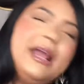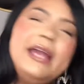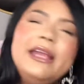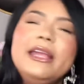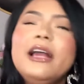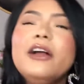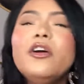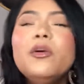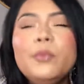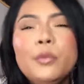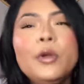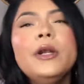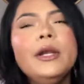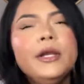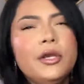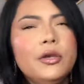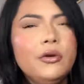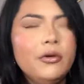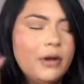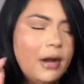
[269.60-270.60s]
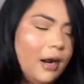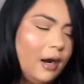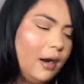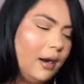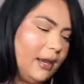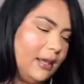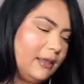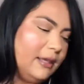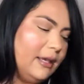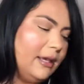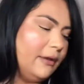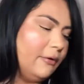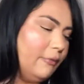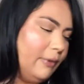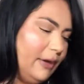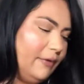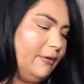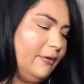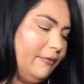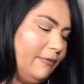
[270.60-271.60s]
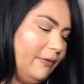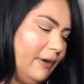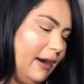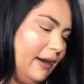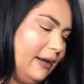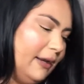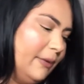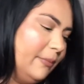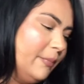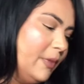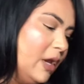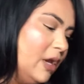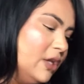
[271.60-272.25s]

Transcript: like, yeah, go put it in your car and then wait for Friday.